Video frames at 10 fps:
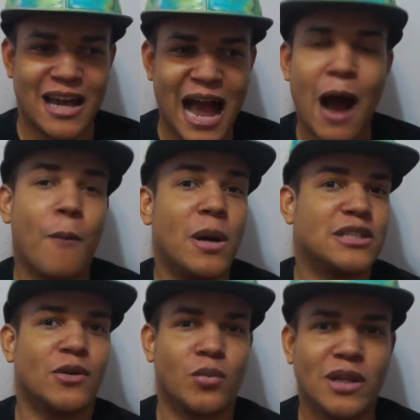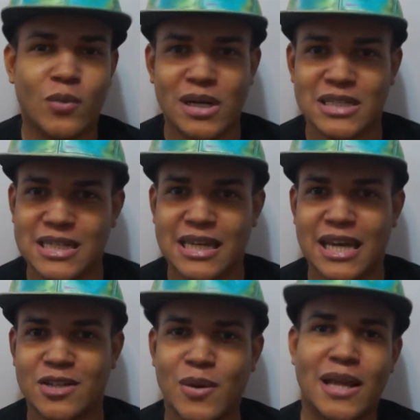how much I really wanted to
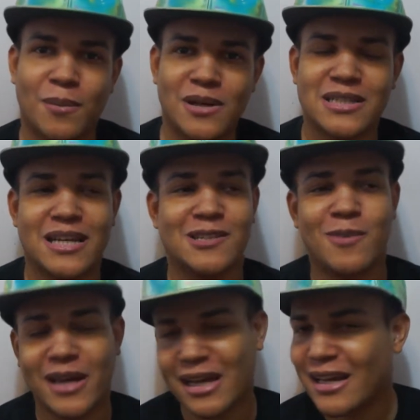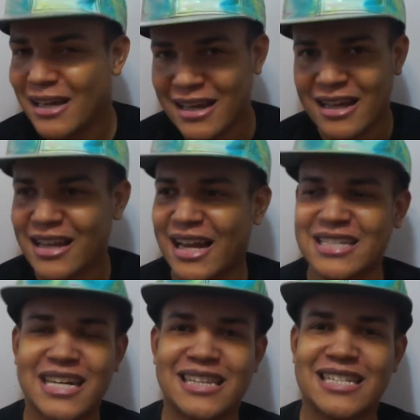get Twilight Princess but like I
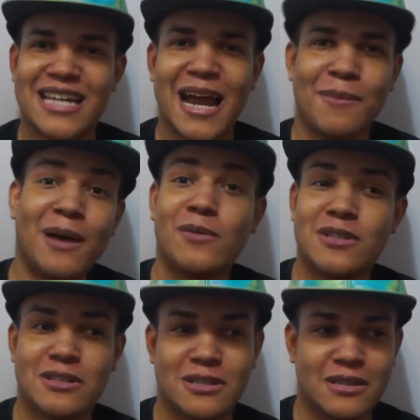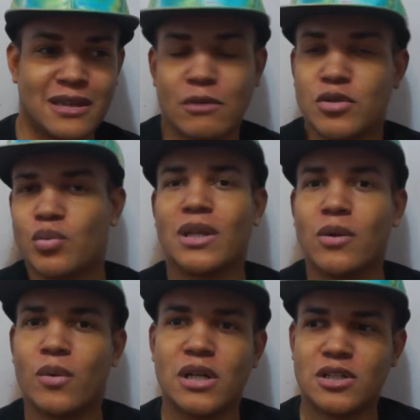said at the time that was that was really
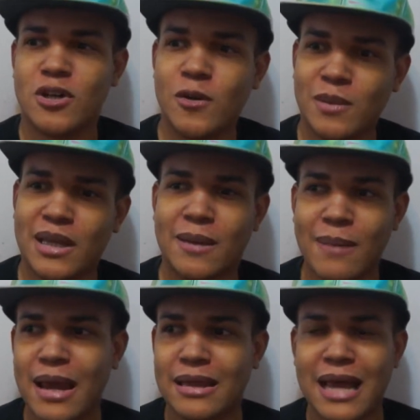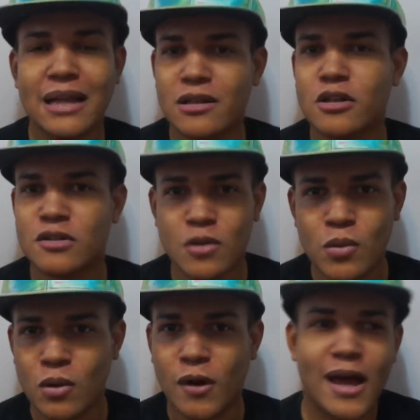what showed me like man that looks
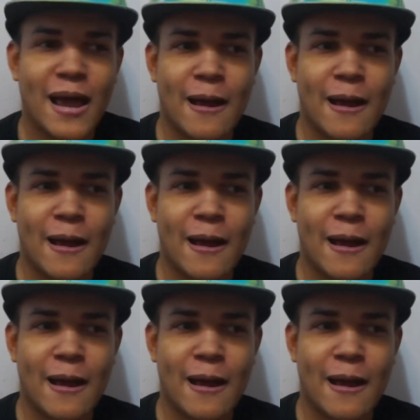cool.